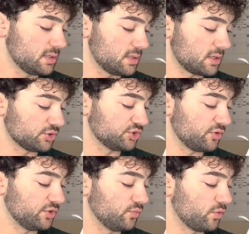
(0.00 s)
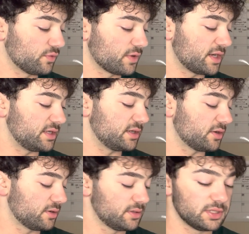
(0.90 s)
I'll show you one right
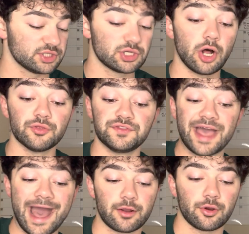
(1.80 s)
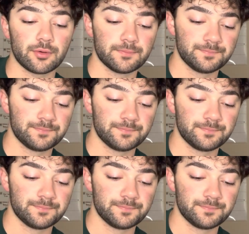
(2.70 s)
here. It's called dagger.